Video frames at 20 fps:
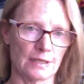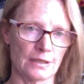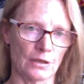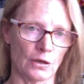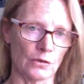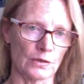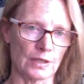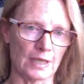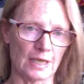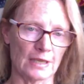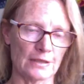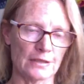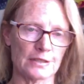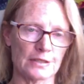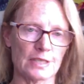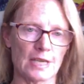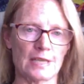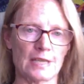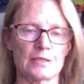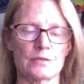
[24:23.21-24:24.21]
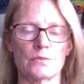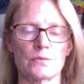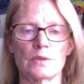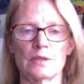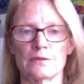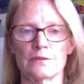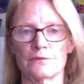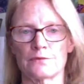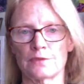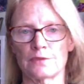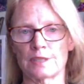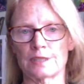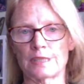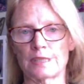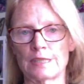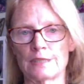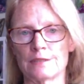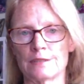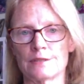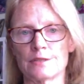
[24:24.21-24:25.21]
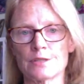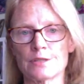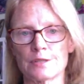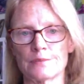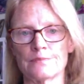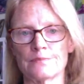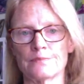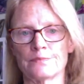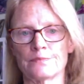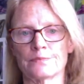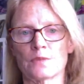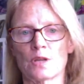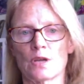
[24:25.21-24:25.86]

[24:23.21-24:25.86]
on the other days we fit in some